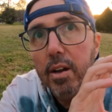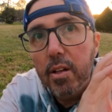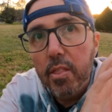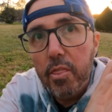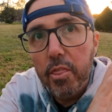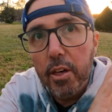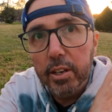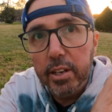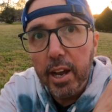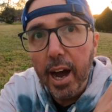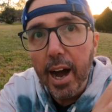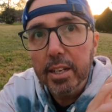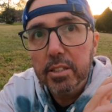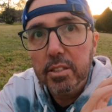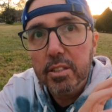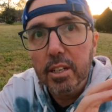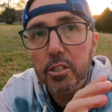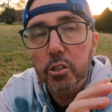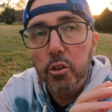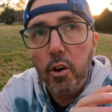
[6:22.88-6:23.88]
The dots
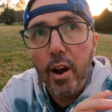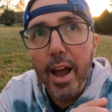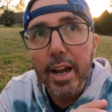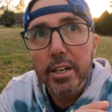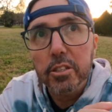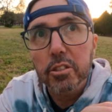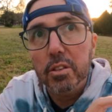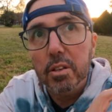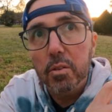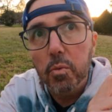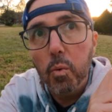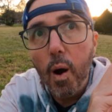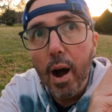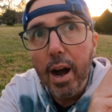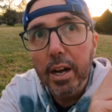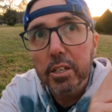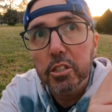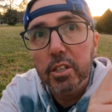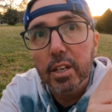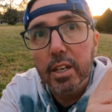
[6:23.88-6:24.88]
that you're actually
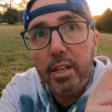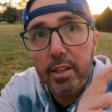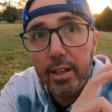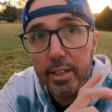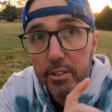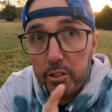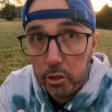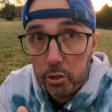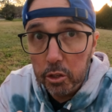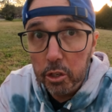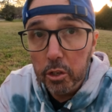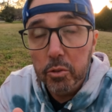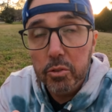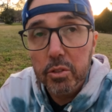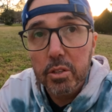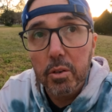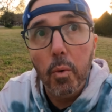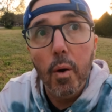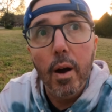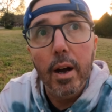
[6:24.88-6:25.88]
watching, that you're
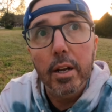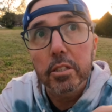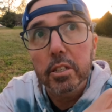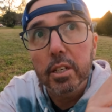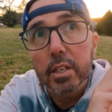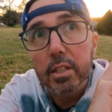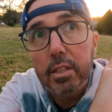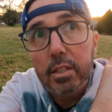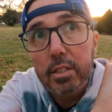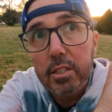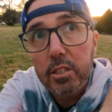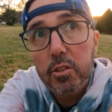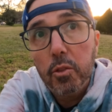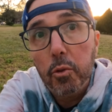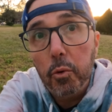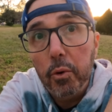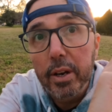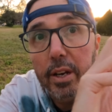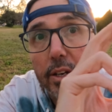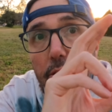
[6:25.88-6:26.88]
used to watching, the
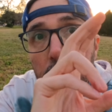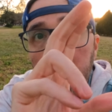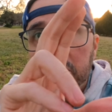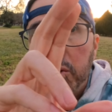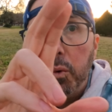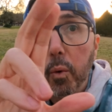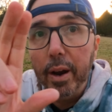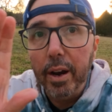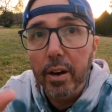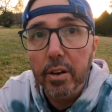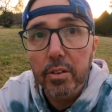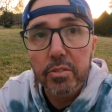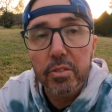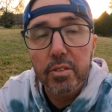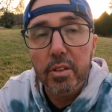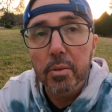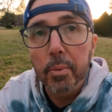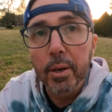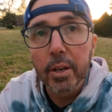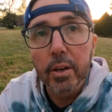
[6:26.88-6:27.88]
3 squares in
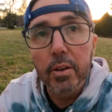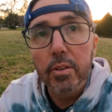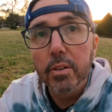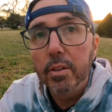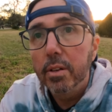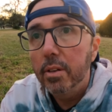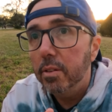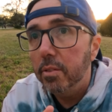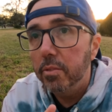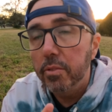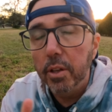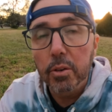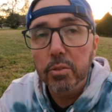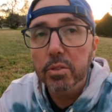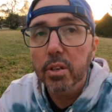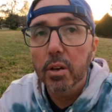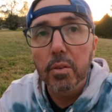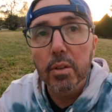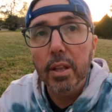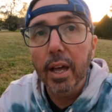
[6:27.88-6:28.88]
the middle, those
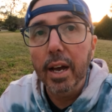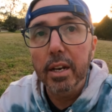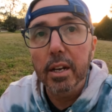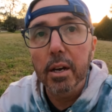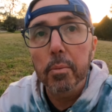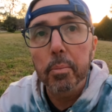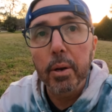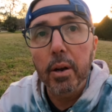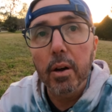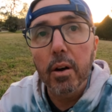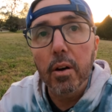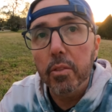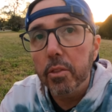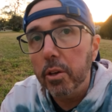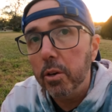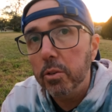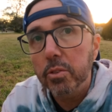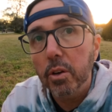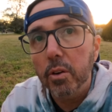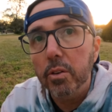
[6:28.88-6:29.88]
don't light up at all.
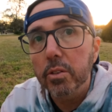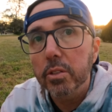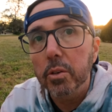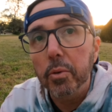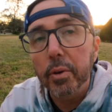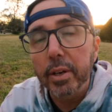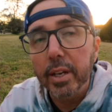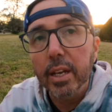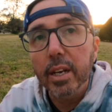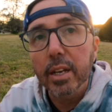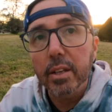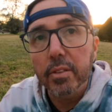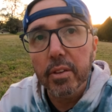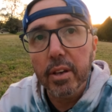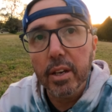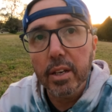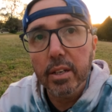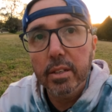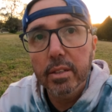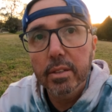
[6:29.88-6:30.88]
Those aren't doing
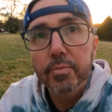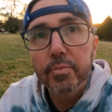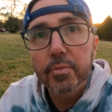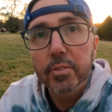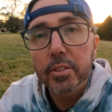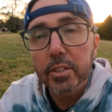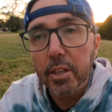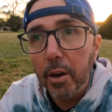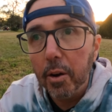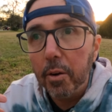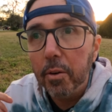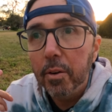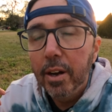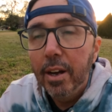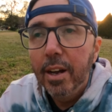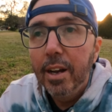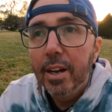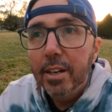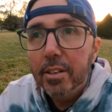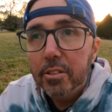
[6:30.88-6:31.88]
anything. So
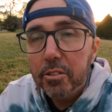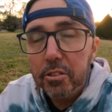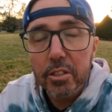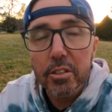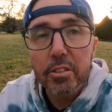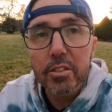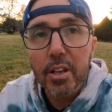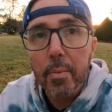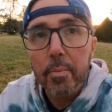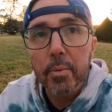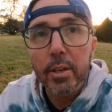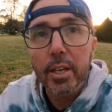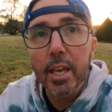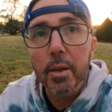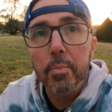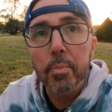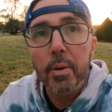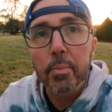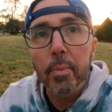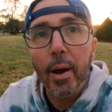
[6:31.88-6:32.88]
it's just something to
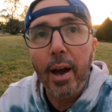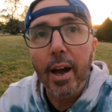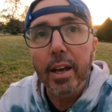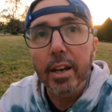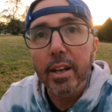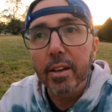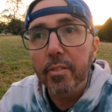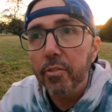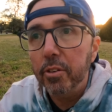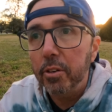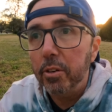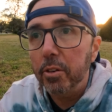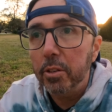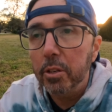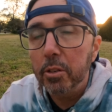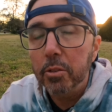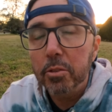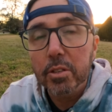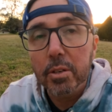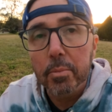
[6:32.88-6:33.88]
keep in mind if you're
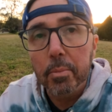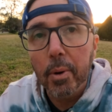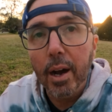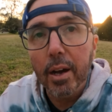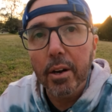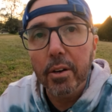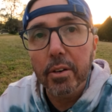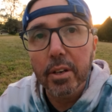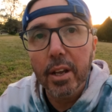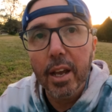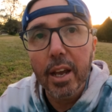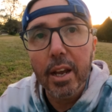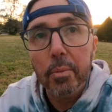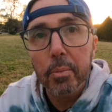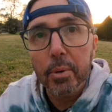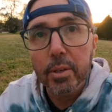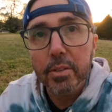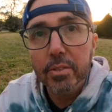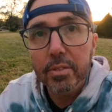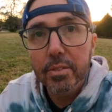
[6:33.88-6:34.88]
used to modern
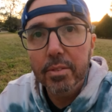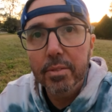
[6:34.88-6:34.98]
cameras.